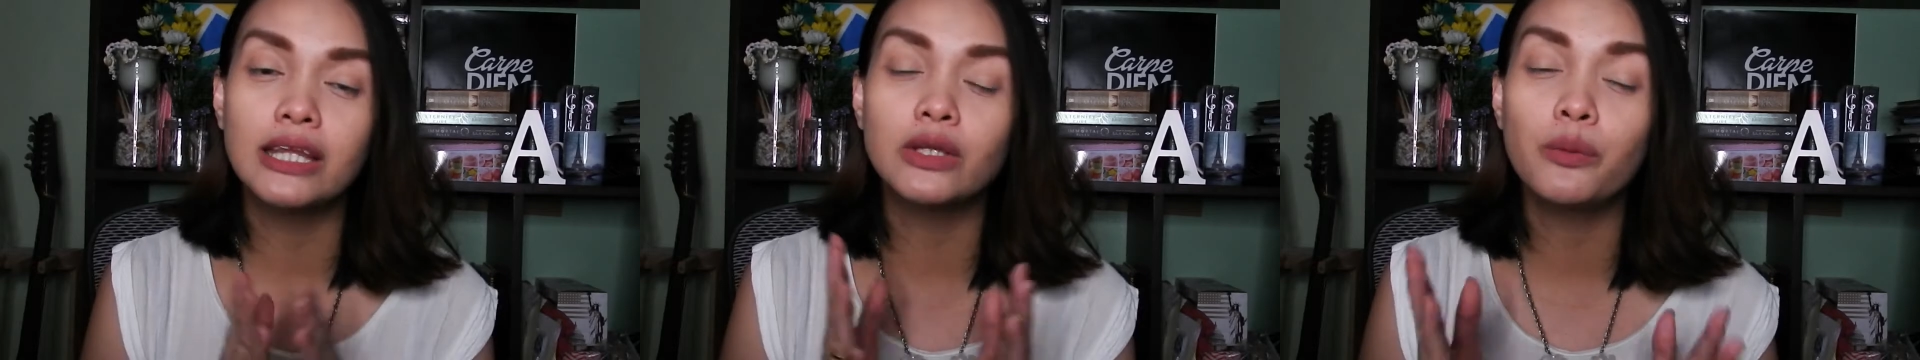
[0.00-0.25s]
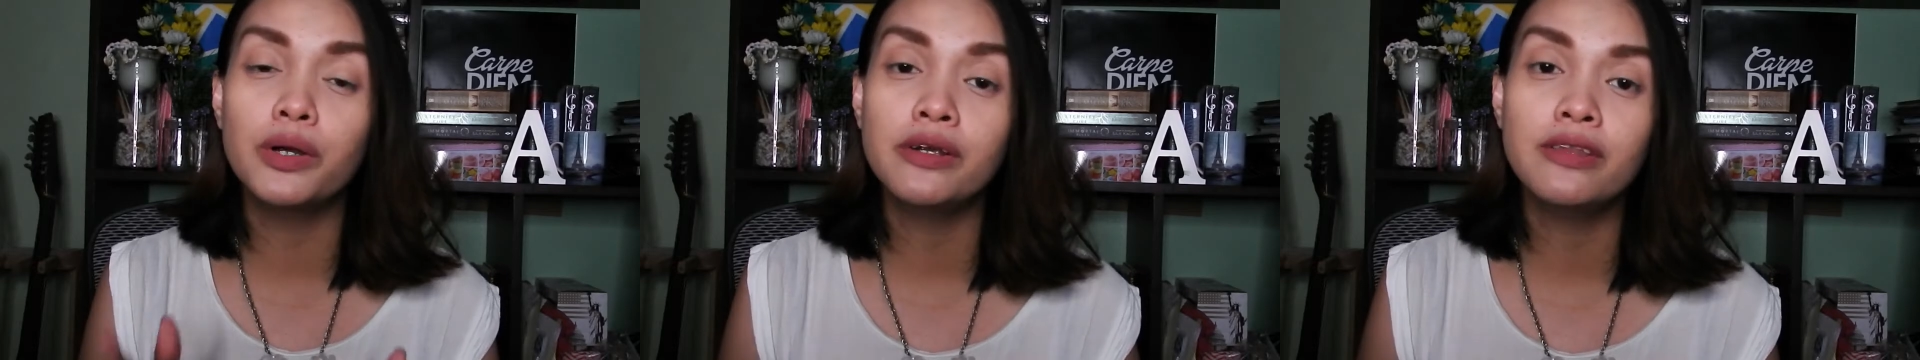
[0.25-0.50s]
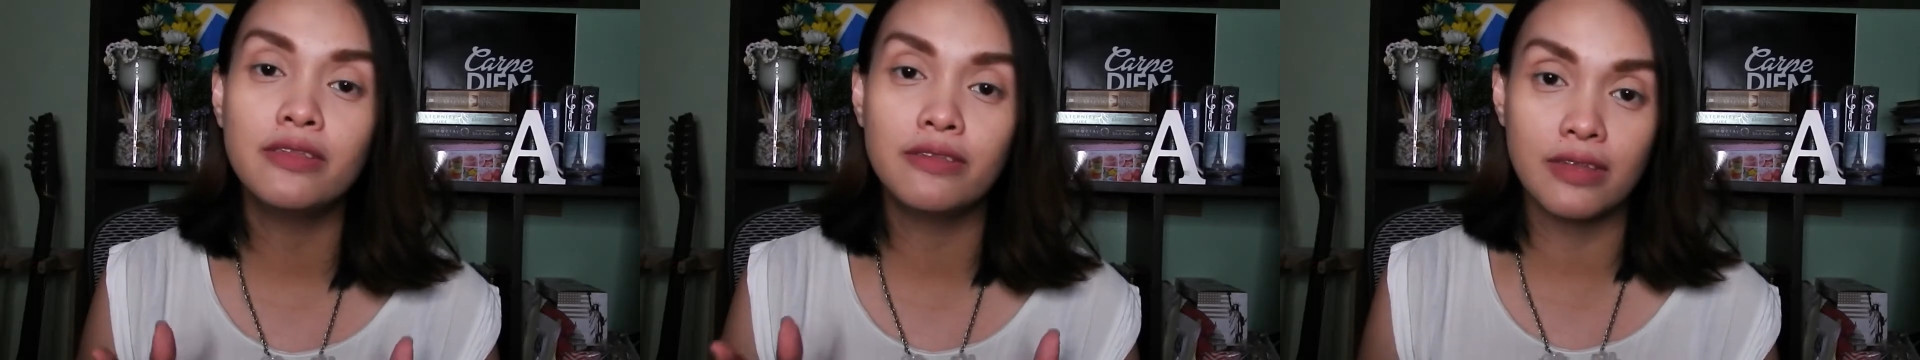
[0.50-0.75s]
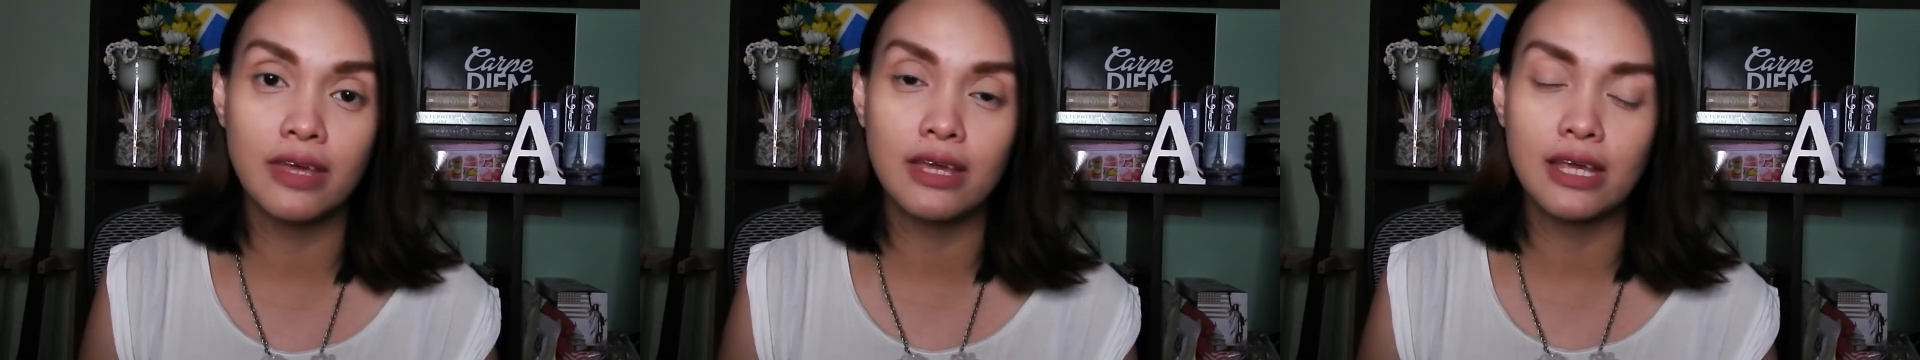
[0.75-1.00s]
And the weird
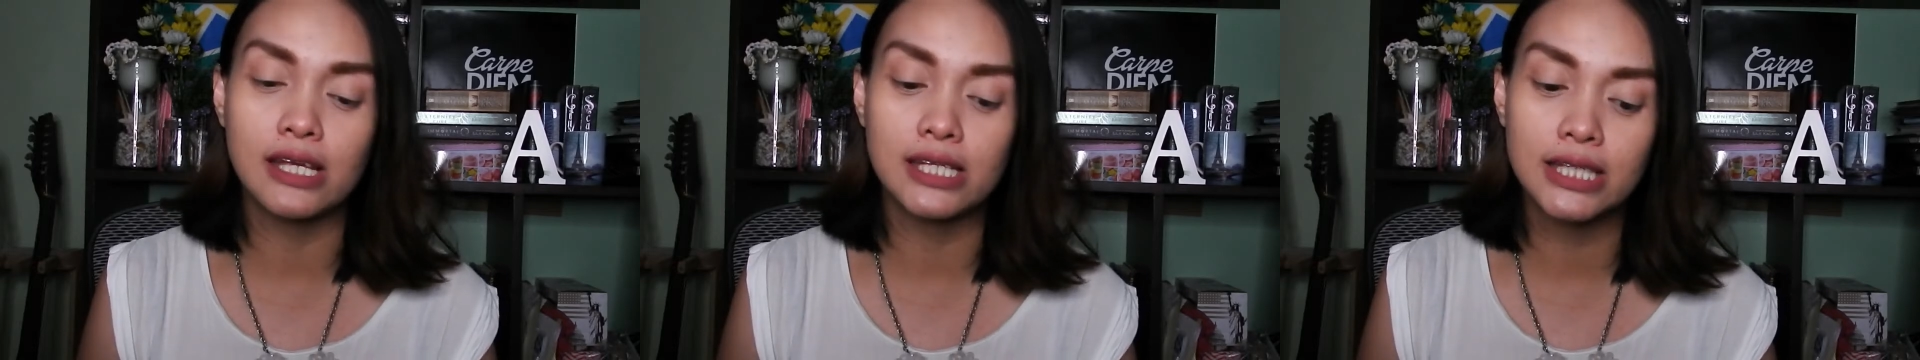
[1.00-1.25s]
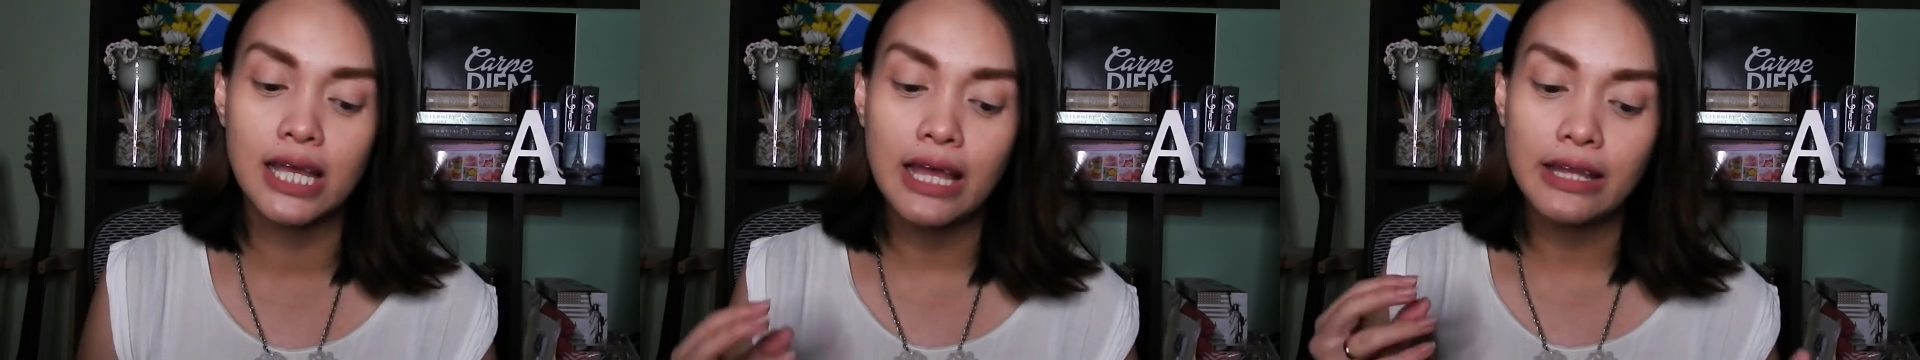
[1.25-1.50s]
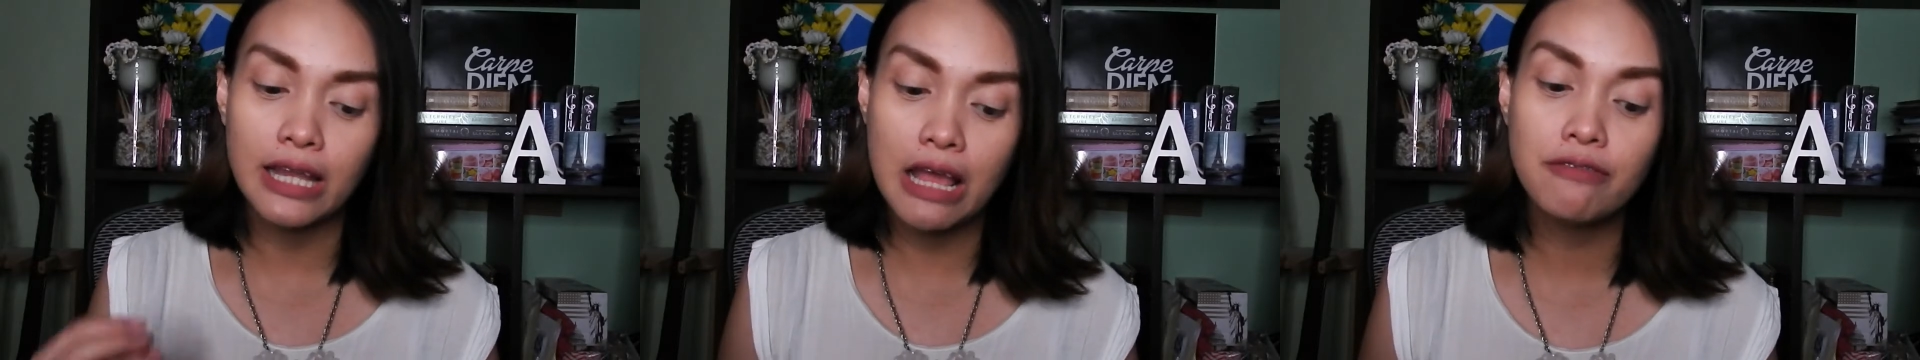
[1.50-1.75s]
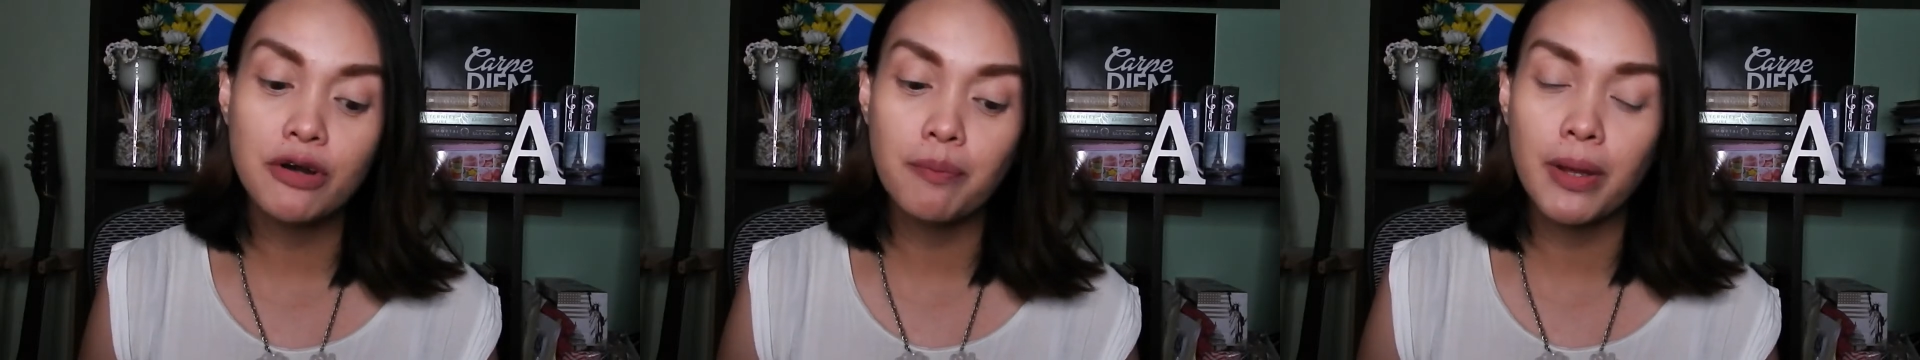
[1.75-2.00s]
thing is,
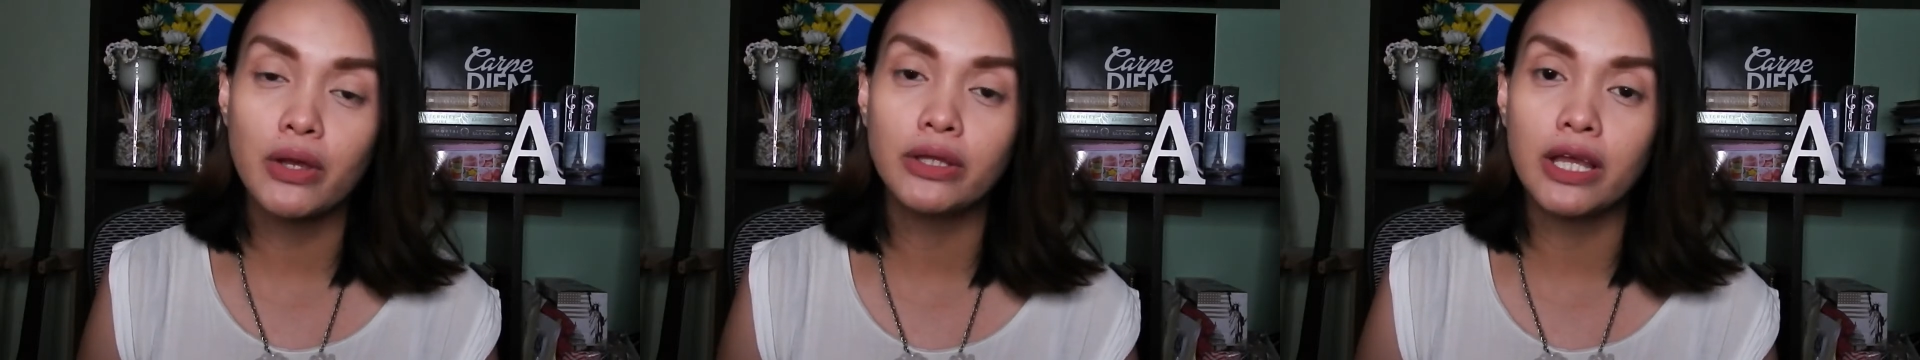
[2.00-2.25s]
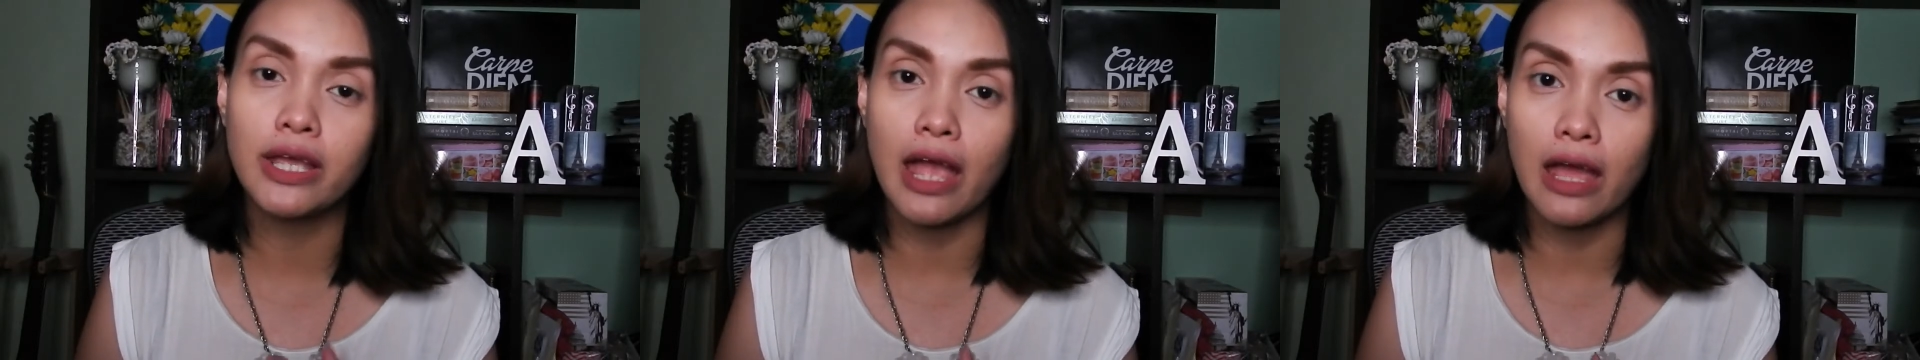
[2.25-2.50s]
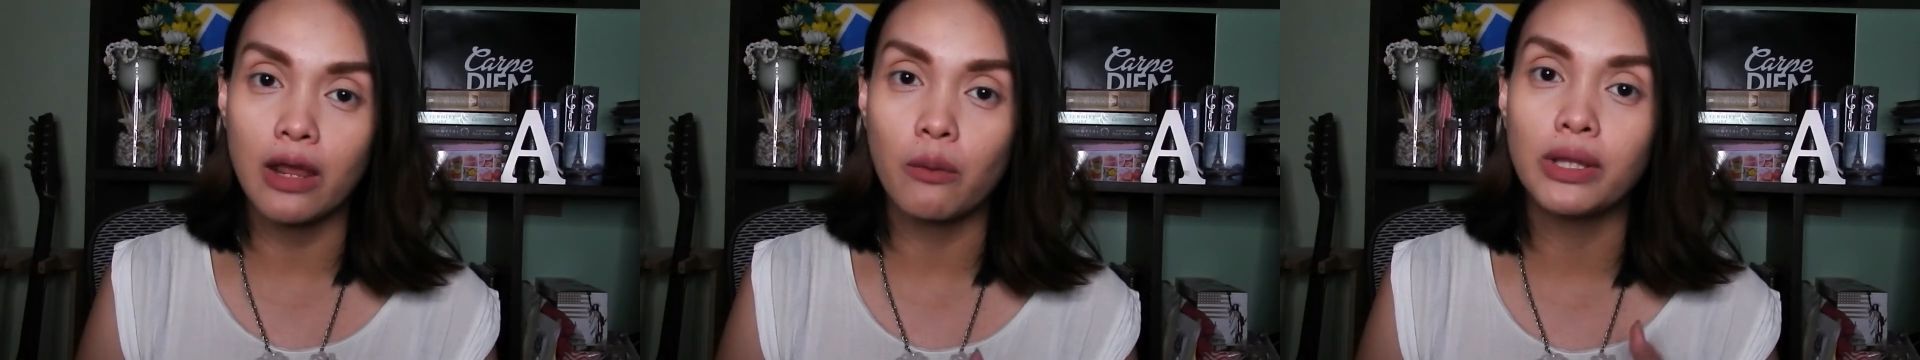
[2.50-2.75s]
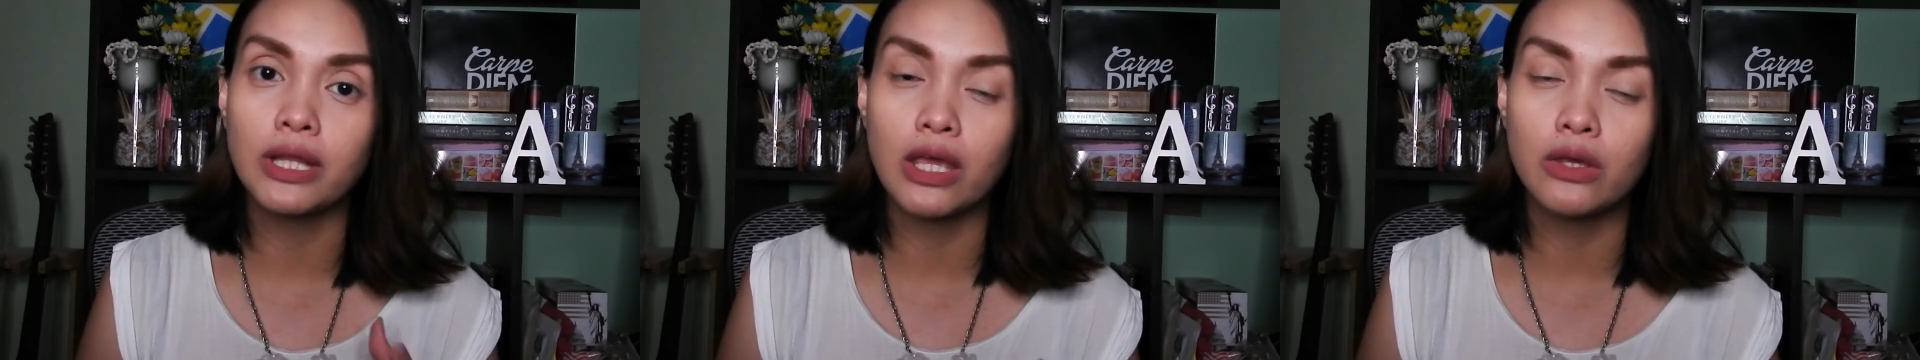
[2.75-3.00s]
never pa yun nangyari
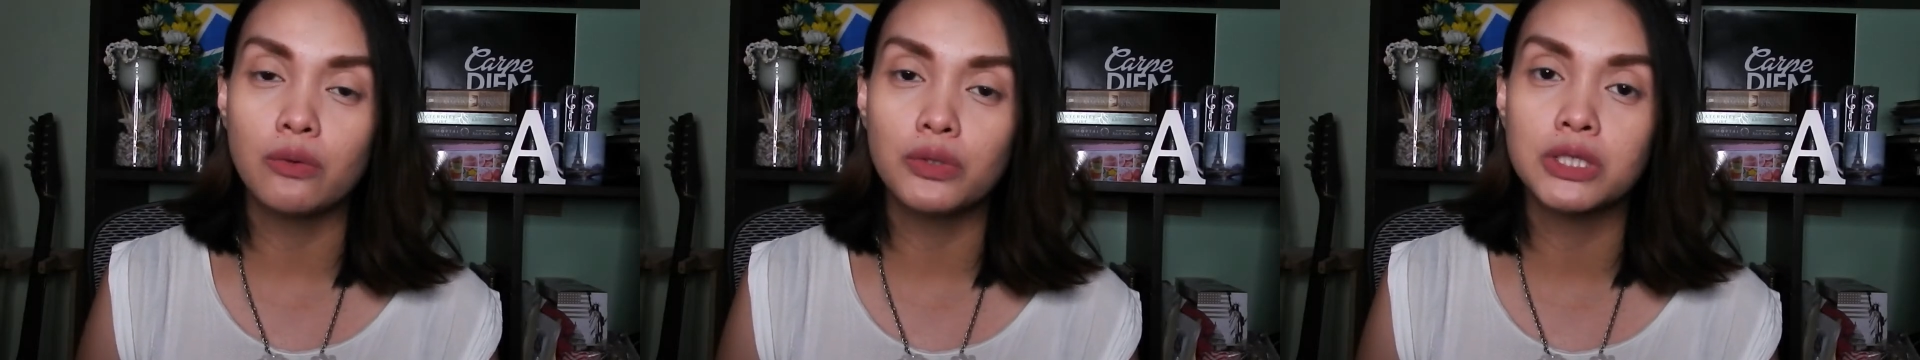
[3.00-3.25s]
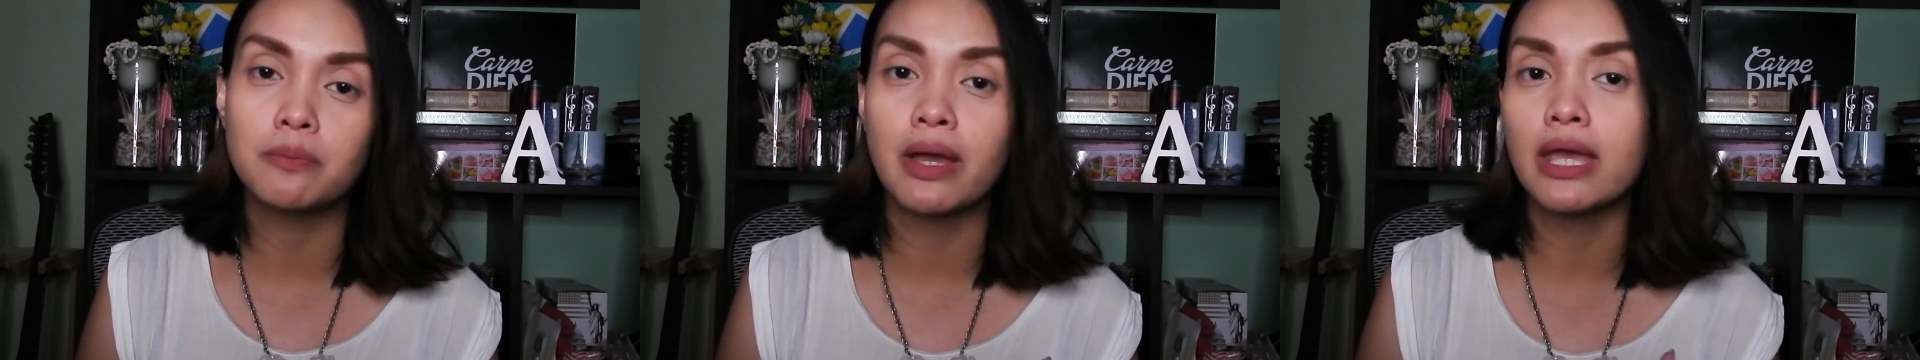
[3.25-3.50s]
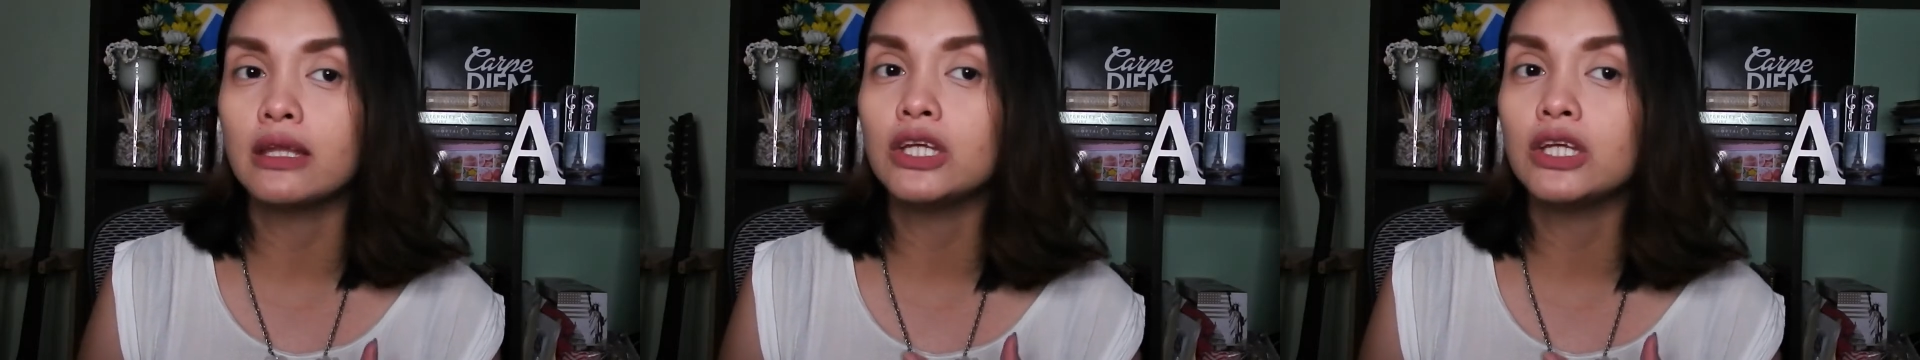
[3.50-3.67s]
when I use my